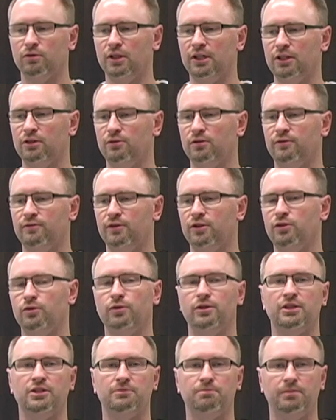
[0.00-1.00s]
like to refer to
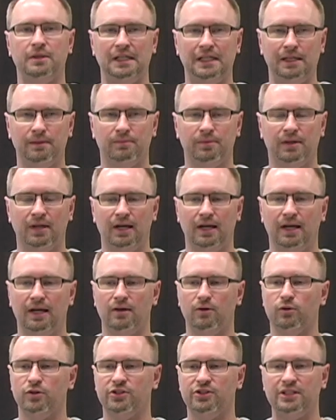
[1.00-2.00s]
it as PEEP
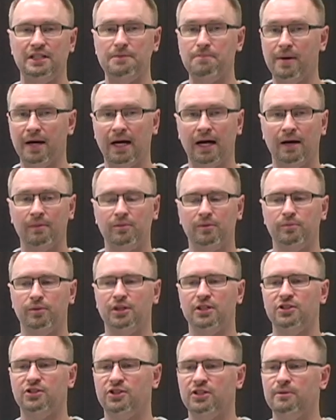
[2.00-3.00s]
or CPAP, but
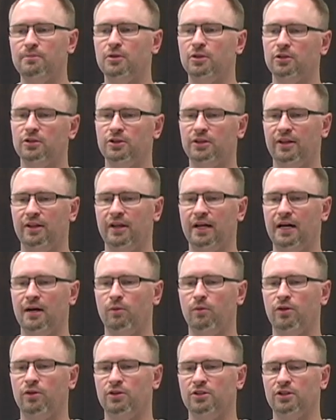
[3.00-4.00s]
it's similar to that,
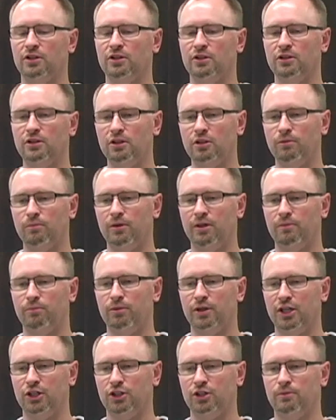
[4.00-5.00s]
where there's a little bit of
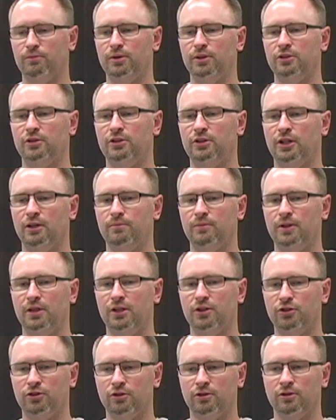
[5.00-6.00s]
pressure built up
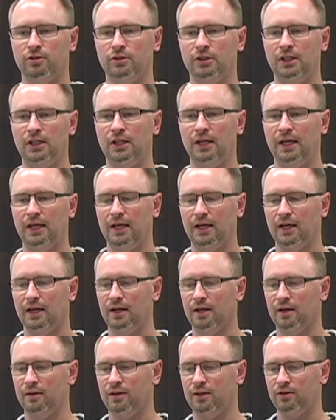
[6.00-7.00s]
internally
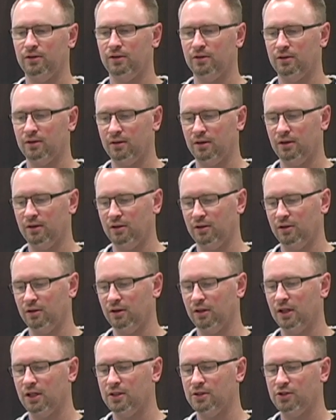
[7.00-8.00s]
in the
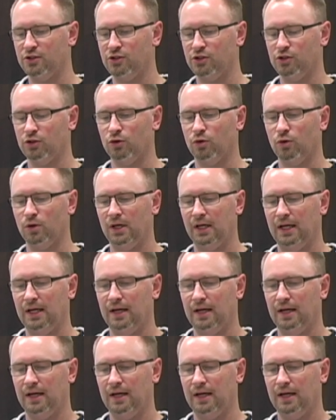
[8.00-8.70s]
lungs. So